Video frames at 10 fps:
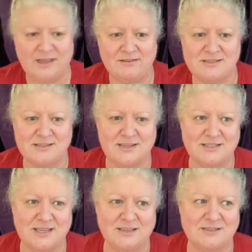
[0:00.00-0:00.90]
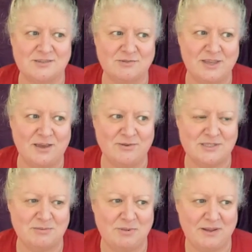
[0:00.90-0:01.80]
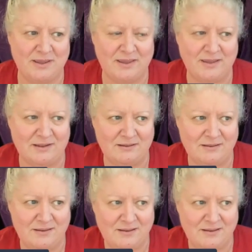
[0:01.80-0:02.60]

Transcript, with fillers: How is it that it takes three hours to play an,